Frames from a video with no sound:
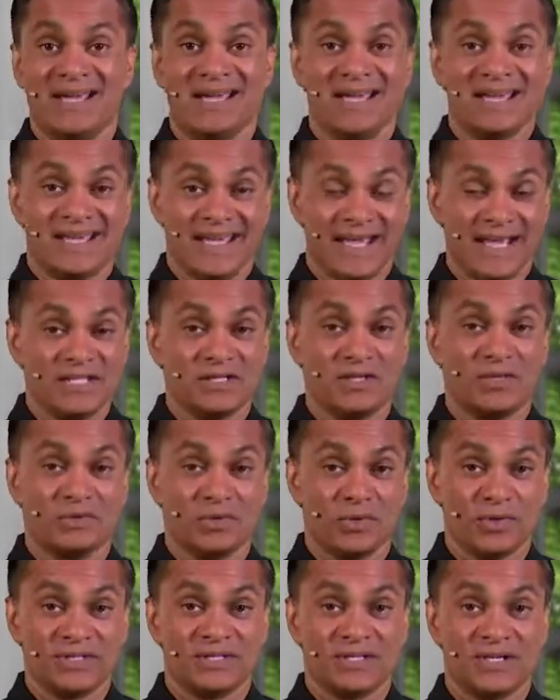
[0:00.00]
Case control
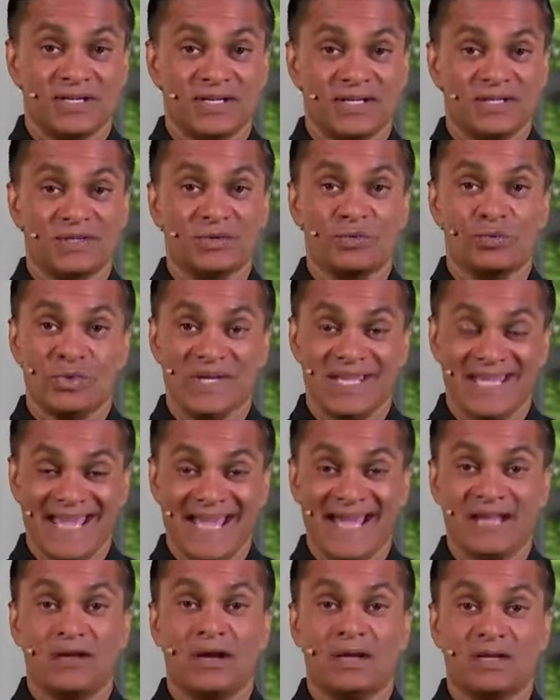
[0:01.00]
studies, we
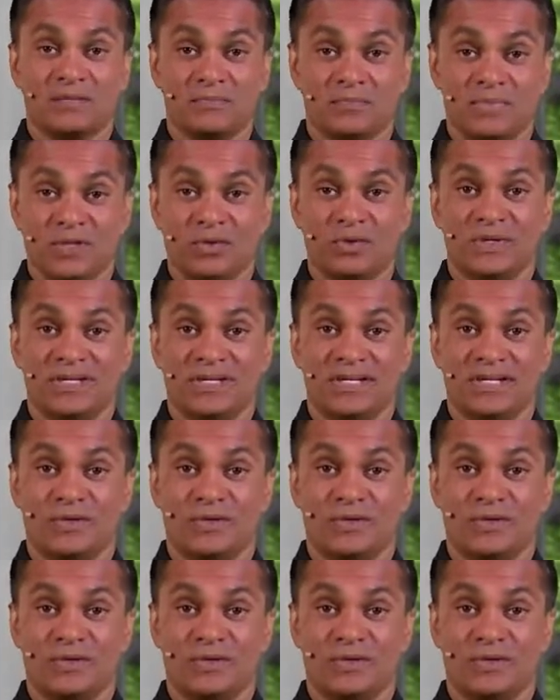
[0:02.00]
cannot compute